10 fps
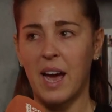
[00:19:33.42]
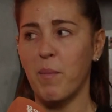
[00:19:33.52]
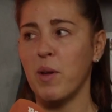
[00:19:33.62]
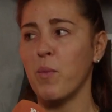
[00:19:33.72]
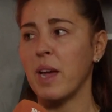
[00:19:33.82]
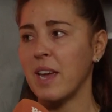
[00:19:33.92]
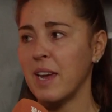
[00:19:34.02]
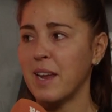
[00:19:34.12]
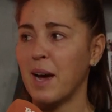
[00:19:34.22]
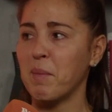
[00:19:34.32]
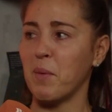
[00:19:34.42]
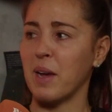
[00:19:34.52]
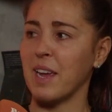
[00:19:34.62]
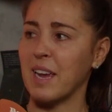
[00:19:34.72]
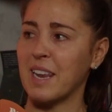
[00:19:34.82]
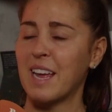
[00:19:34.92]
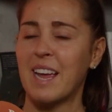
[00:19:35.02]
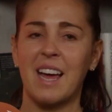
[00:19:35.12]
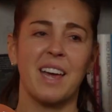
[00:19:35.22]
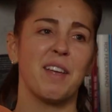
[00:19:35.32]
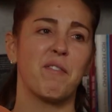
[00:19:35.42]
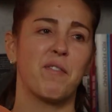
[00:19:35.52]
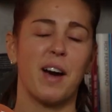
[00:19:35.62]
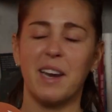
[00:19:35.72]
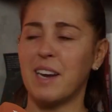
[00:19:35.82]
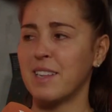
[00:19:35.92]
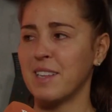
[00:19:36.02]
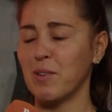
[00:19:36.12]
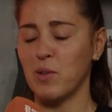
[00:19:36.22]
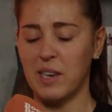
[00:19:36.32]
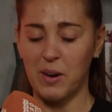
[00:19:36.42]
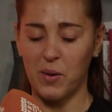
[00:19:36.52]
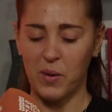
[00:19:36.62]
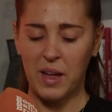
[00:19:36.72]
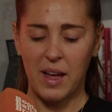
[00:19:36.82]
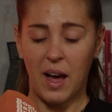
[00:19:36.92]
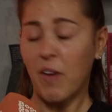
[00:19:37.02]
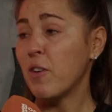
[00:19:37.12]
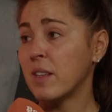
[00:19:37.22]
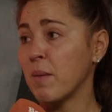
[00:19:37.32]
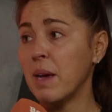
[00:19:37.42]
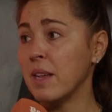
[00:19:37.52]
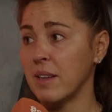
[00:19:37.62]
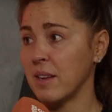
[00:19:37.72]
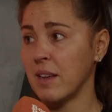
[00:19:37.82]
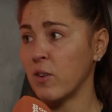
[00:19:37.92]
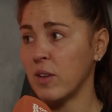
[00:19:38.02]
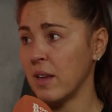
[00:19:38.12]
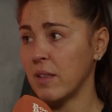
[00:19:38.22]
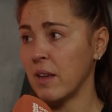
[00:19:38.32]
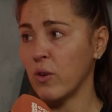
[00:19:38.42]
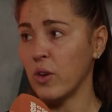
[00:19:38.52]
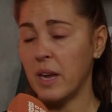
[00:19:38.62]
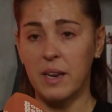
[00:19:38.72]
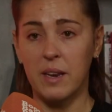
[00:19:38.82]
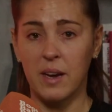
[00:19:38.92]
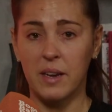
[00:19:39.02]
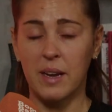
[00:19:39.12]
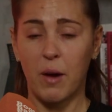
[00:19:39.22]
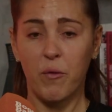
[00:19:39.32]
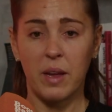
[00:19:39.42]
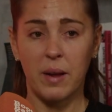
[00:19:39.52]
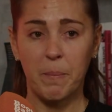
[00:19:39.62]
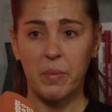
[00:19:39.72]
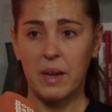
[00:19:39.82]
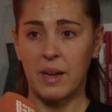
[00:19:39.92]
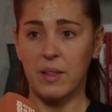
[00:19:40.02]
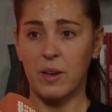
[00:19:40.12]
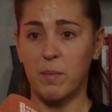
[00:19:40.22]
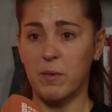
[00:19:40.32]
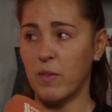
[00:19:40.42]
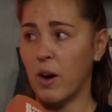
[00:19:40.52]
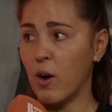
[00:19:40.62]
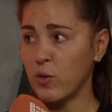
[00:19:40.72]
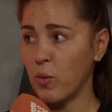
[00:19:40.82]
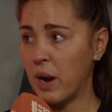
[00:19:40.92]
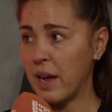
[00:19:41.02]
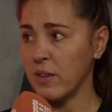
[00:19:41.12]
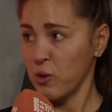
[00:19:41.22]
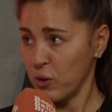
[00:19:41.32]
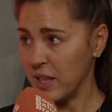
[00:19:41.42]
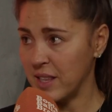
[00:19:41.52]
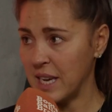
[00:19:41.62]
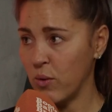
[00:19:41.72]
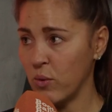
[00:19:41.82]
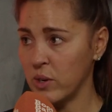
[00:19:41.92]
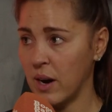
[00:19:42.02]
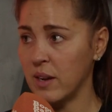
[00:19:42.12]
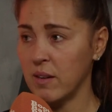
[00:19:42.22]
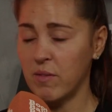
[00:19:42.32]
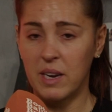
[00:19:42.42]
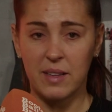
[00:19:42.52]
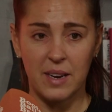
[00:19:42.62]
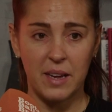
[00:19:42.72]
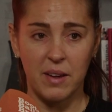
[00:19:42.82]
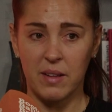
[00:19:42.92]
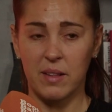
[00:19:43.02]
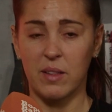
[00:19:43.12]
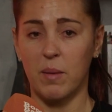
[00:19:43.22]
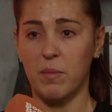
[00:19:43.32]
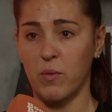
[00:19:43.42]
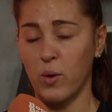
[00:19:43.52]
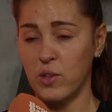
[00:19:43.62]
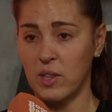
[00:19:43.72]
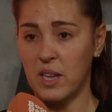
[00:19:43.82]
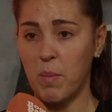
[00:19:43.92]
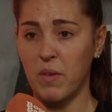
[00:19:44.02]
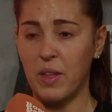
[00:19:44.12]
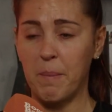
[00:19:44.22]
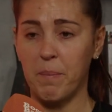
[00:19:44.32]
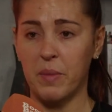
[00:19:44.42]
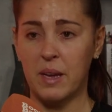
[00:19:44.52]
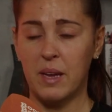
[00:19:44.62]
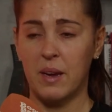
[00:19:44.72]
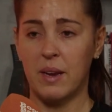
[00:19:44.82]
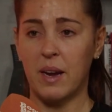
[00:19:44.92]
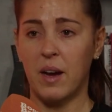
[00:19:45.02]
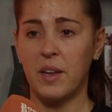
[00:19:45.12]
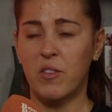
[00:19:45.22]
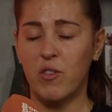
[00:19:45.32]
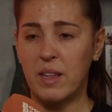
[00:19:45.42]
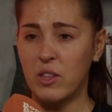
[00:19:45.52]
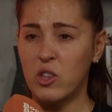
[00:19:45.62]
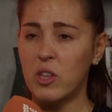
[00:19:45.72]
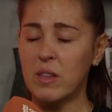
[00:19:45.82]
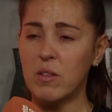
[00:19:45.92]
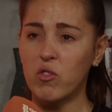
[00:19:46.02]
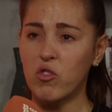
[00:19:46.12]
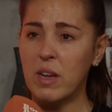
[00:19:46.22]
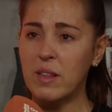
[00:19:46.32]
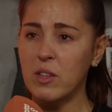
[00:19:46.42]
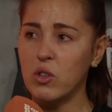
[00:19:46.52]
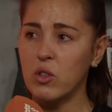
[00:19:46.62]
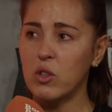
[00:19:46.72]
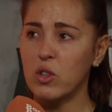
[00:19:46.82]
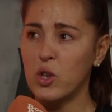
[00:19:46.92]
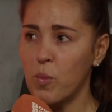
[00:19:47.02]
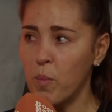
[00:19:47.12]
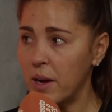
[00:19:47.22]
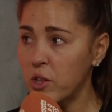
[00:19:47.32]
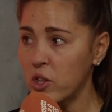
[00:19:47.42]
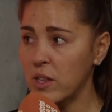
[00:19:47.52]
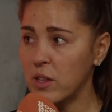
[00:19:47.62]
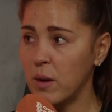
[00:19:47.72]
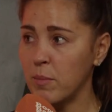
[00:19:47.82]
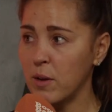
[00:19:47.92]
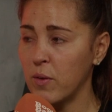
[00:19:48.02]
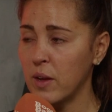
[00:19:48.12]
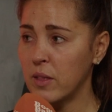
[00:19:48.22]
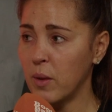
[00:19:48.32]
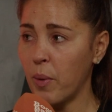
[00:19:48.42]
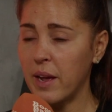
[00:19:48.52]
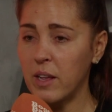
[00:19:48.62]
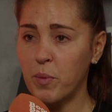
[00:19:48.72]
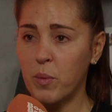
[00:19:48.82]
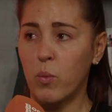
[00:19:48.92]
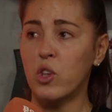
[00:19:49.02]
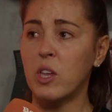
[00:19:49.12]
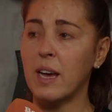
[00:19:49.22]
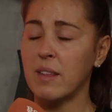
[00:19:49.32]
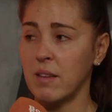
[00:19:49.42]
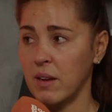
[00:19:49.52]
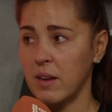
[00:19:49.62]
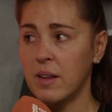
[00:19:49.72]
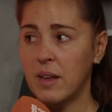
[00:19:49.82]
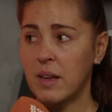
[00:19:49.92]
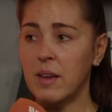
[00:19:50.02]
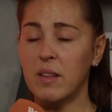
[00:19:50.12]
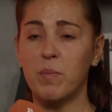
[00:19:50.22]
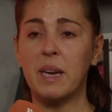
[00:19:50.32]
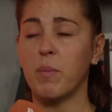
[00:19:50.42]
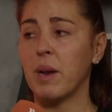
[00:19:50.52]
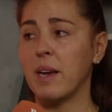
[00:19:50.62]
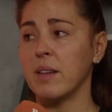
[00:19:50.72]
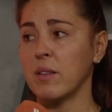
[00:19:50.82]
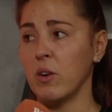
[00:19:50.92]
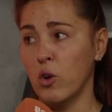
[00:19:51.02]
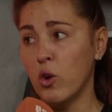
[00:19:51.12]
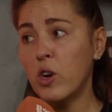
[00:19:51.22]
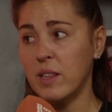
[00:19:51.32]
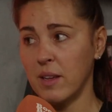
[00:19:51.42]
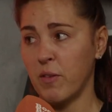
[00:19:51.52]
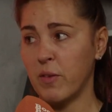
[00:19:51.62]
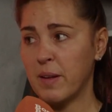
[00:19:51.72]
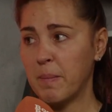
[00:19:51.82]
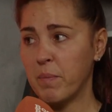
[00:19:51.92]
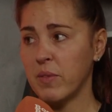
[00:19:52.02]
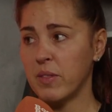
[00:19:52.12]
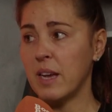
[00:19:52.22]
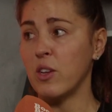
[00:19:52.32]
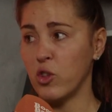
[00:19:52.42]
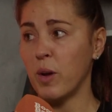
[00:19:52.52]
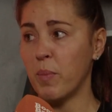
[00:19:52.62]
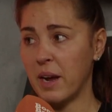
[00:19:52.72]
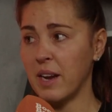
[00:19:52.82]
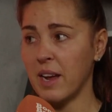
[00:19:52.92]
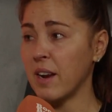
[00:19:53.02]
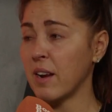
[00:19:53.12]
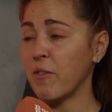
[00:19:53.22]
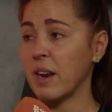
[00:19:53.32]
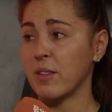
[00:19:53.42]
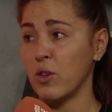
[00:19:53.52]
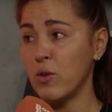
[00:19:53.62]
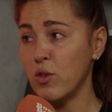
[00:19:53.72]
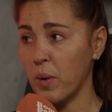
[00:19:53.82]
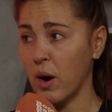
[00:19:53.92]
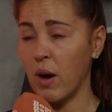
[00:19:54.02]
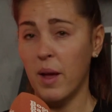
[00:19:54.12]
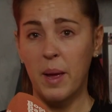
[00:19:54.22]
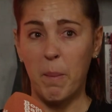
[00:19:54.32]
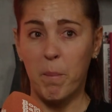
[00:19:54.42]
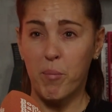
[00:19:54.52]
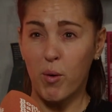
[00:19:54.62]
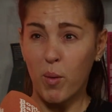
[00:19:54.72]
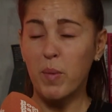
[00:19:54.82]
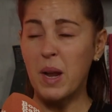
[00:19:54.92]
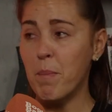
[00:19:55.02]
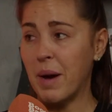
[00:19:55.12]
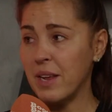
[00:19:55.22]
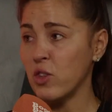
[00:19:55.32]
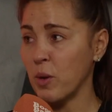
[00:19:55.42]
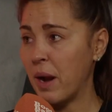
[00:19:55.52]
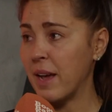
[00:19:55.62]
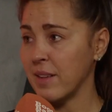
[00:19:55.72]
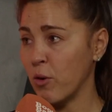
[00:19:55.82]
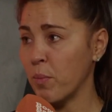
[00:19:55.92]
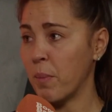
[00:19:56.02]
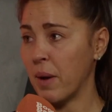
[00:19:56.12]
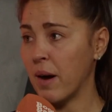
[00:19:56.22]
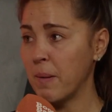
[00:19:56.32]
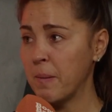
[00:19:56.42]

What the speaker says: And we waited and they finally sealed the deal. I think it's amazing that they've gone ahead and done that. I think in terms of Arsenal players looking settled under Renee Slegers, in terms of what she's done with them, that kind of transition. She hasn't transitioned too much in terms of the players, but what she has done is made the players look as if they enjoy playing again. And I think that's a huge part. And probably manage the players a little bit better.